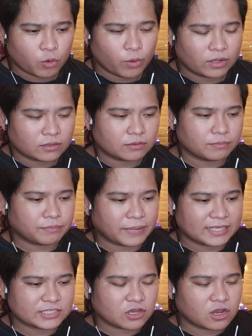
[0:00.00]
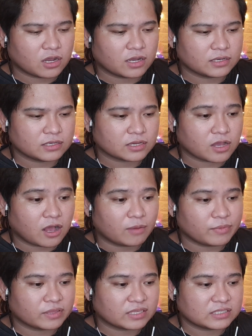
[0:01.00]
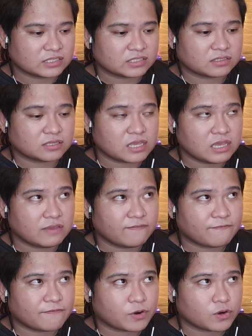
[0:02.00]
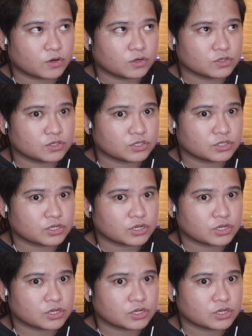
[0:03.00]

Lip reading: Well, based on the comment, this is the first